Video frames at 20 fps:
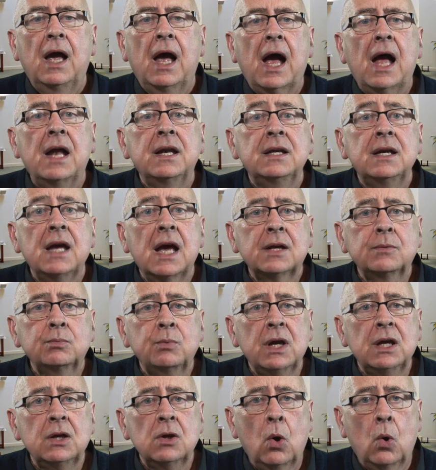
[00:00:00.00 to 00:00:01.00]
And yet
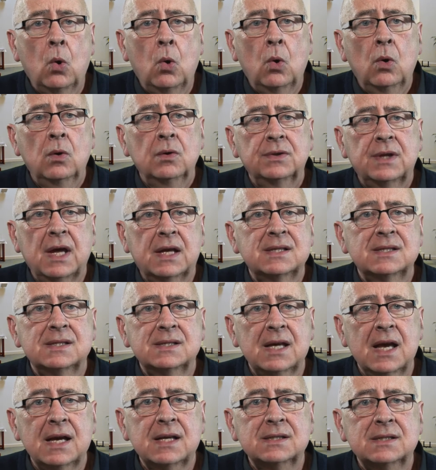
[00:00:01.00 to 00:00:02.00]
we know that
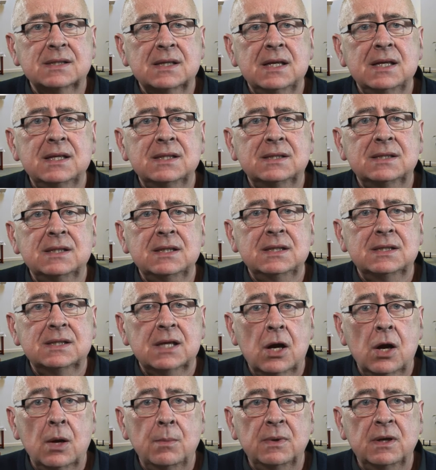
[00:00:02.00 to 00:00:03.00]
sex is
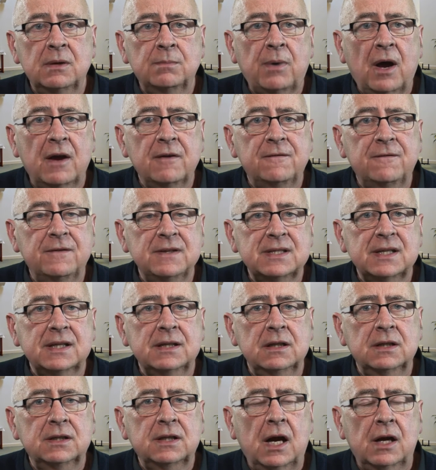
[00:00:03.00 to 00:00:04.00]
determined by
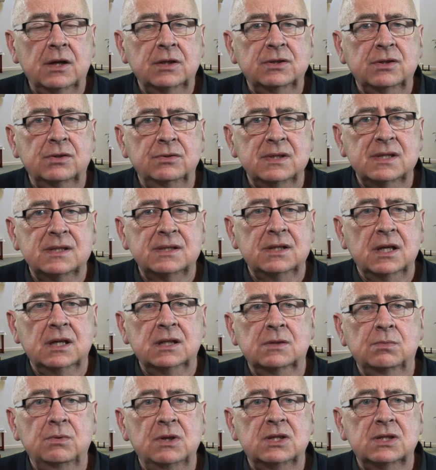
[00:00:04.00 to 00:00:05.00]
physical
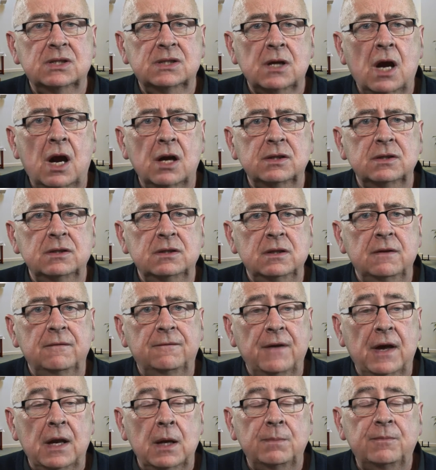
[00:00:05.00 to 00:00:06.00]
characteristics which start to
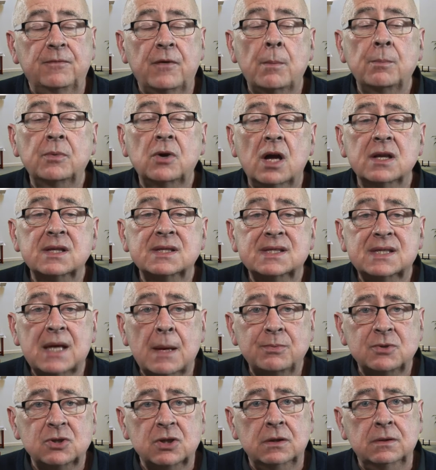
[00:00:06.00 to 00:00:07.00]
develop from
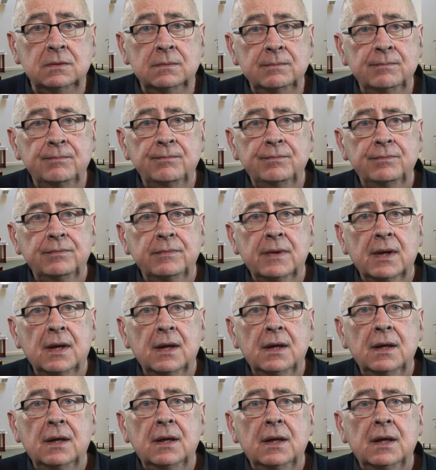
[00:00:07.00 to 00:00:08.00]
conception.
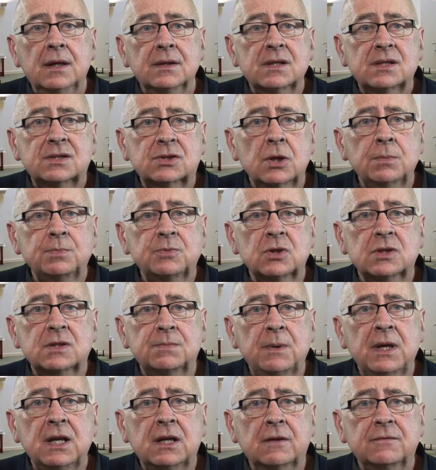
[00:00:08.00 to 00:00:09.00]
The scriptures
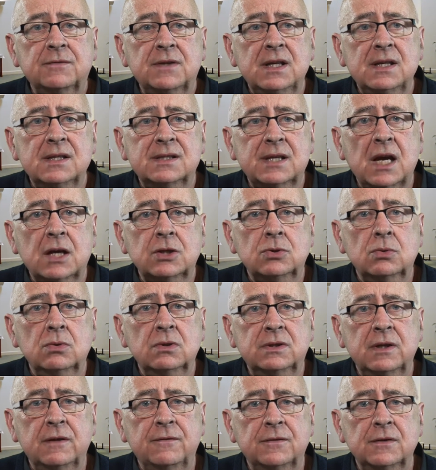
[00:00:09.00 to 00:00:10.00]
speak of these sexual
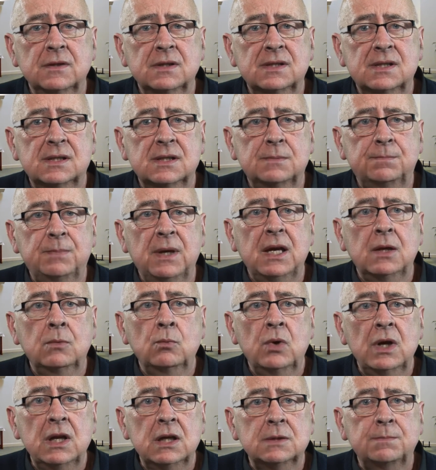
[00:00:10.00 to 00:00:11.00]
differences being
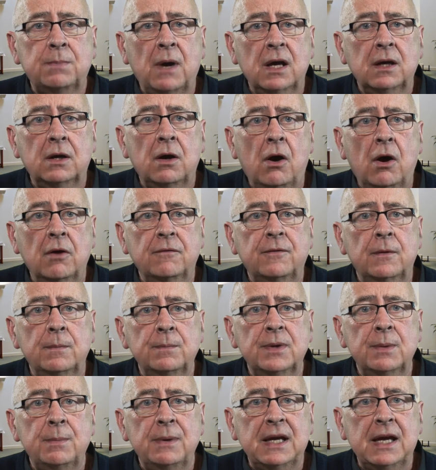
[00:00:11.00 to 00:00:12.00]
willed by God
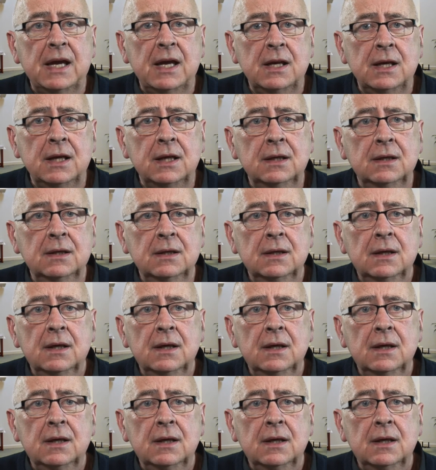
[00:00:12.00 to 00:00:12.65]
from the beginning.